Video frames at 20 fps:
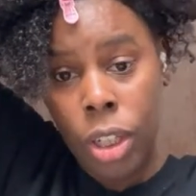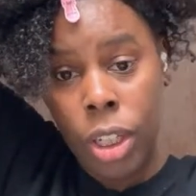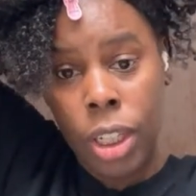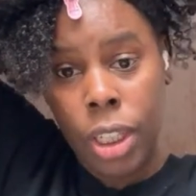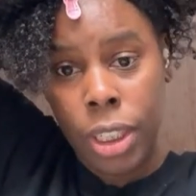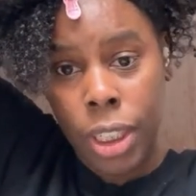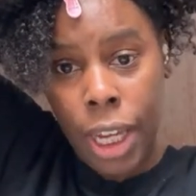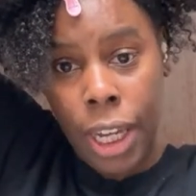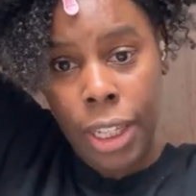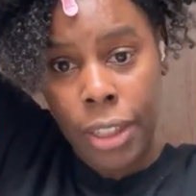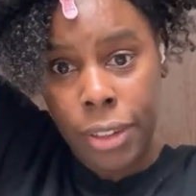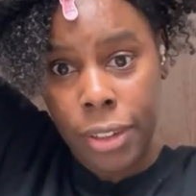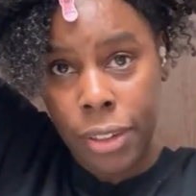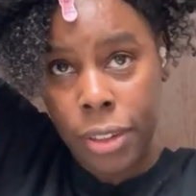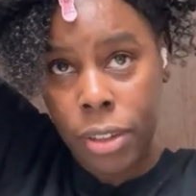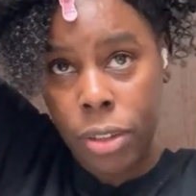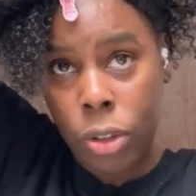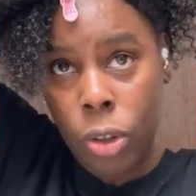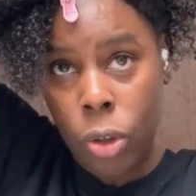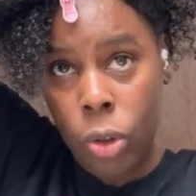
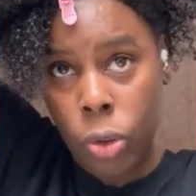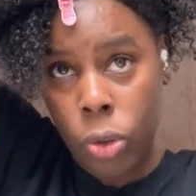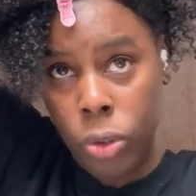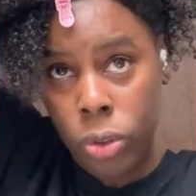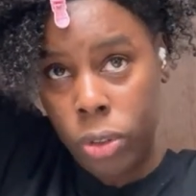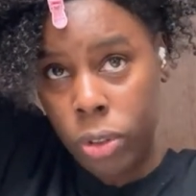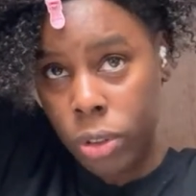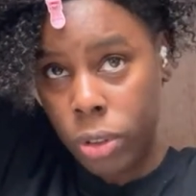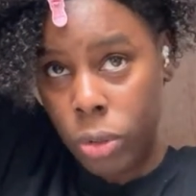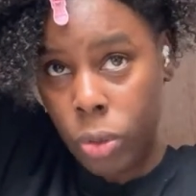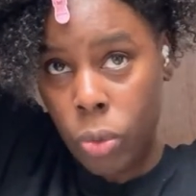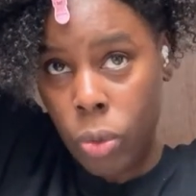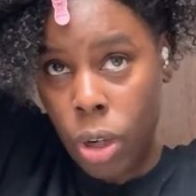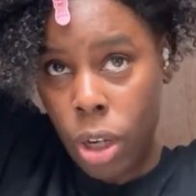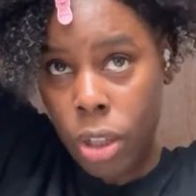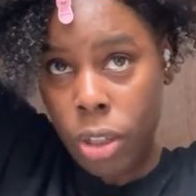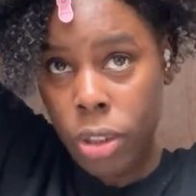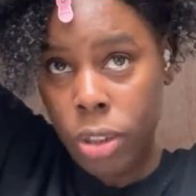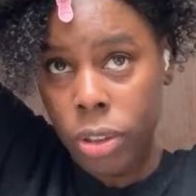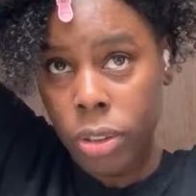nice cold
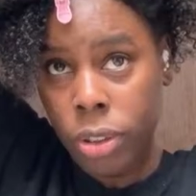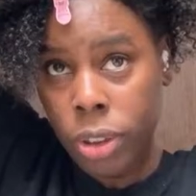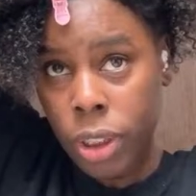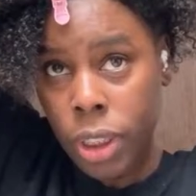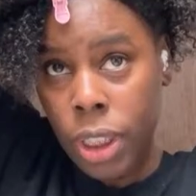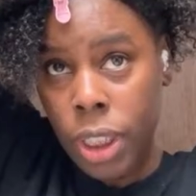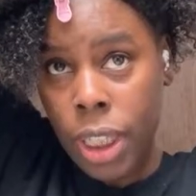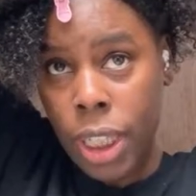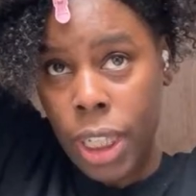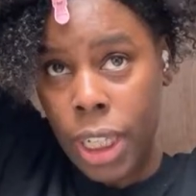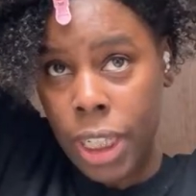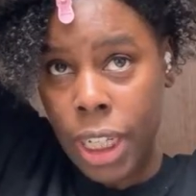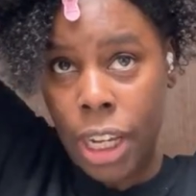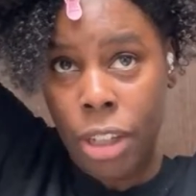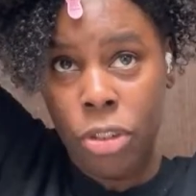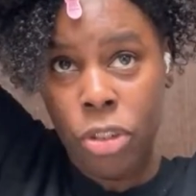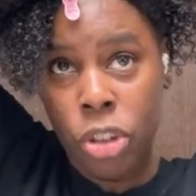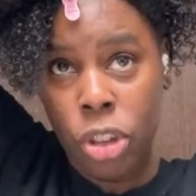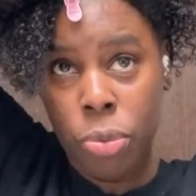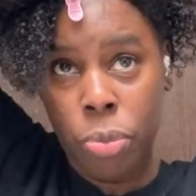water, and I
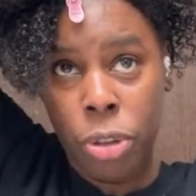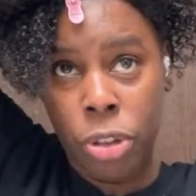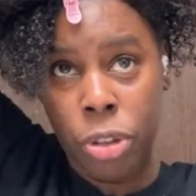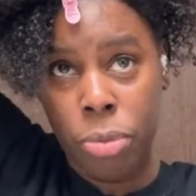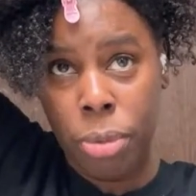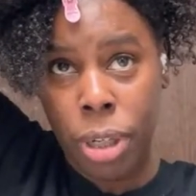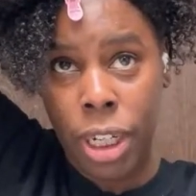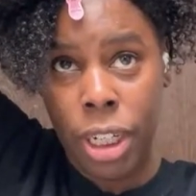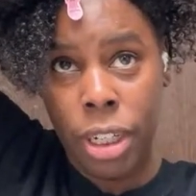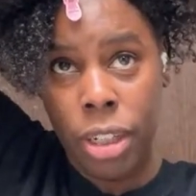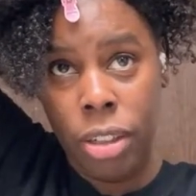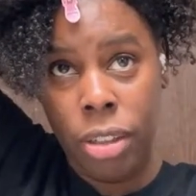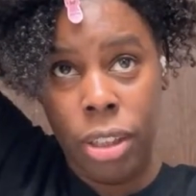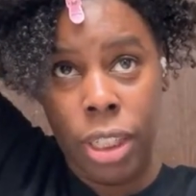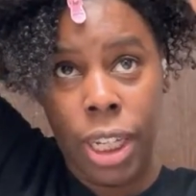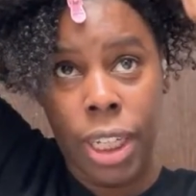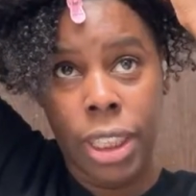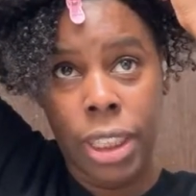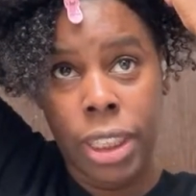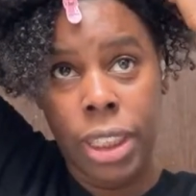just spritz my hair
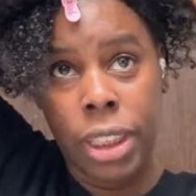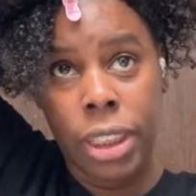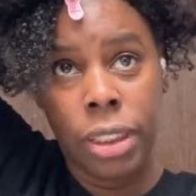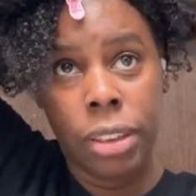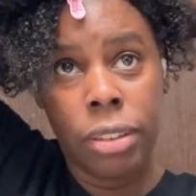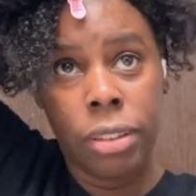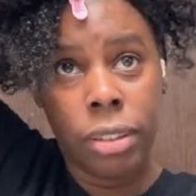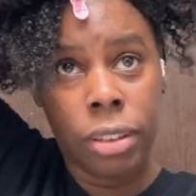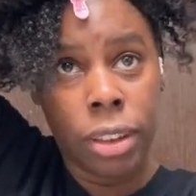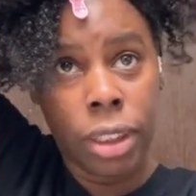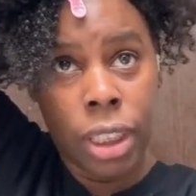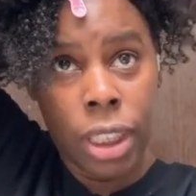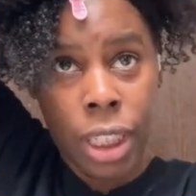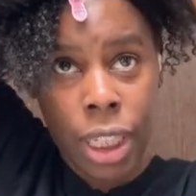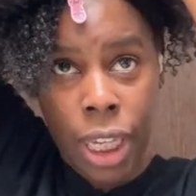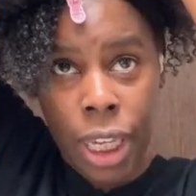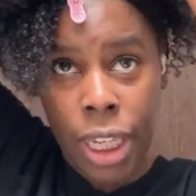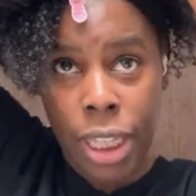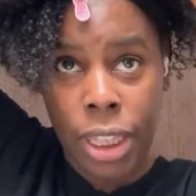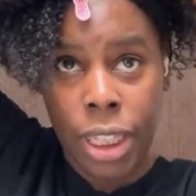lightly,
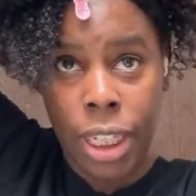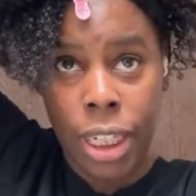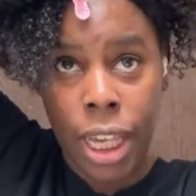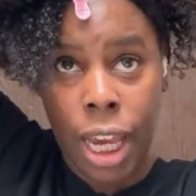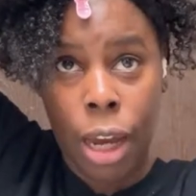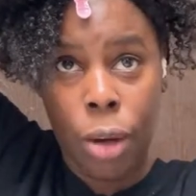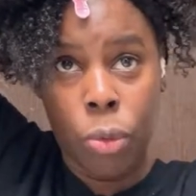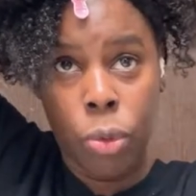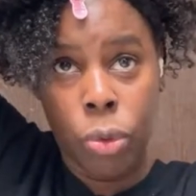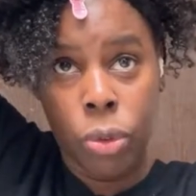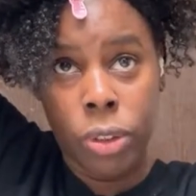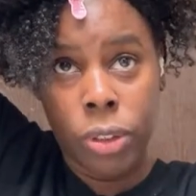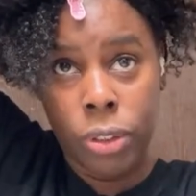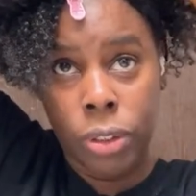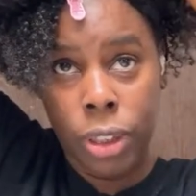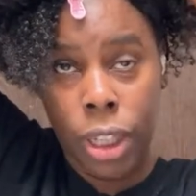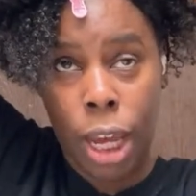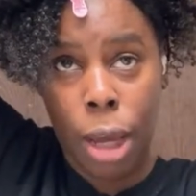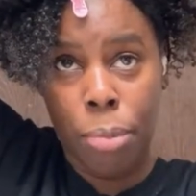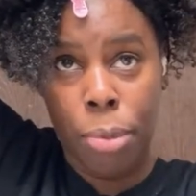and then I will
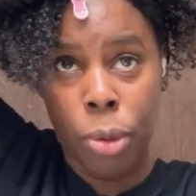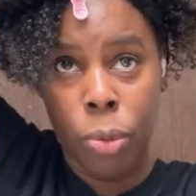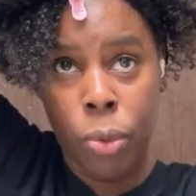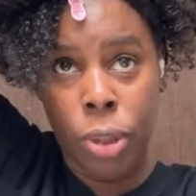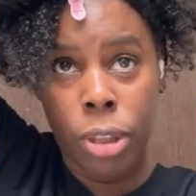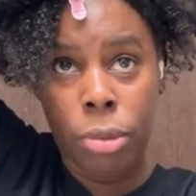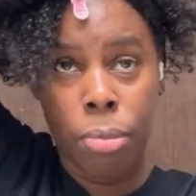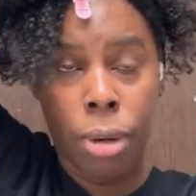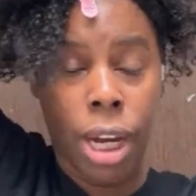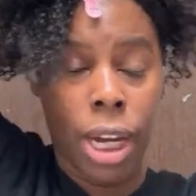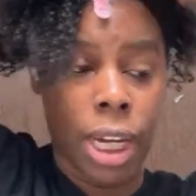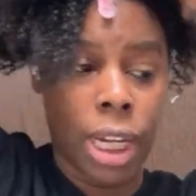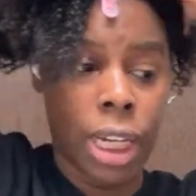top it with my